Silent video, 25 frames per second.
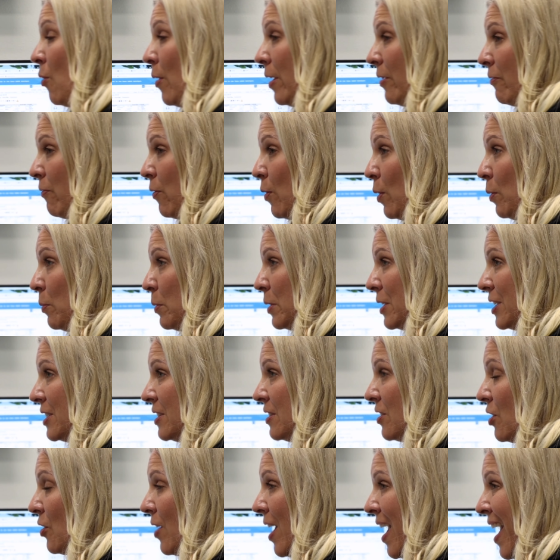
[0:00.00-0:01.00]
going forward,
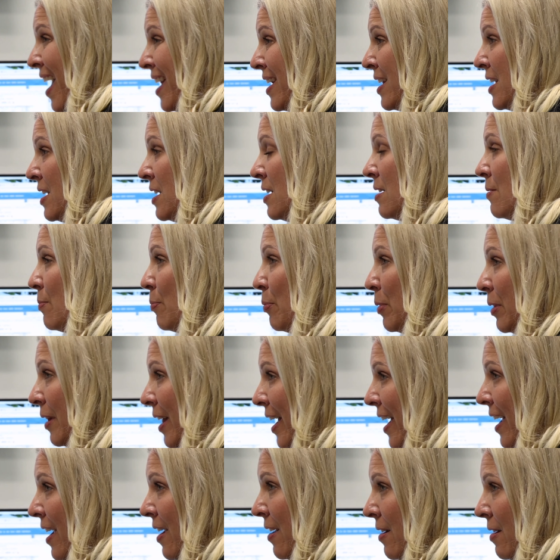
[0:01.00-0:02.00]
is there any
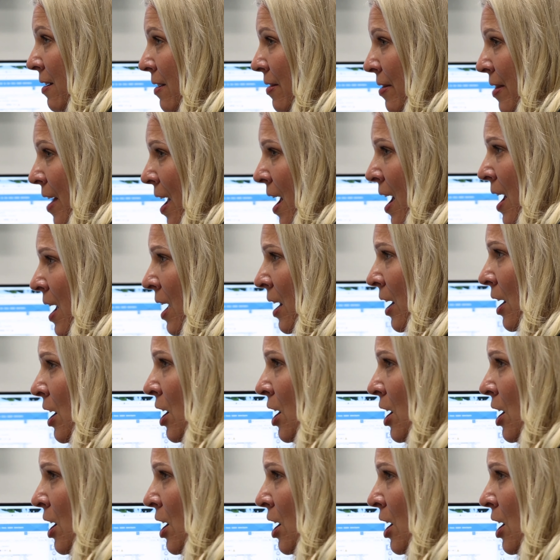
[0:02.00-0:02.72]
plan that,